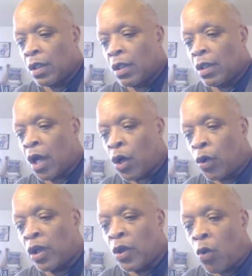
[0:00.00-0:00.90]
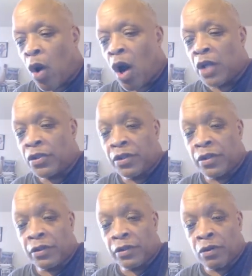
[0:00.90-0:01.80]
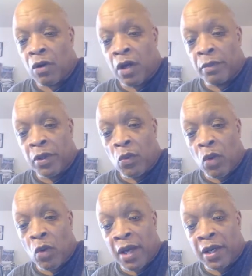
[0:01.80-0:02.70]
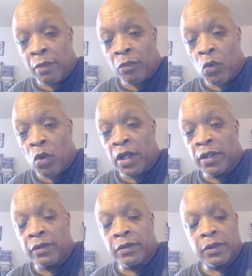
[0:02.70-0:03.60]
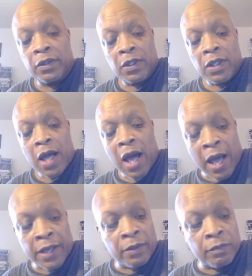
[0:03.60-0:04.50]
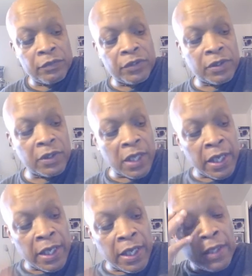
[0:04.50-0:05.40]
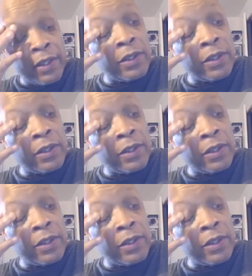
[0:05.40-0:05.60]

Acrylic wash is going to be one of my number one items, and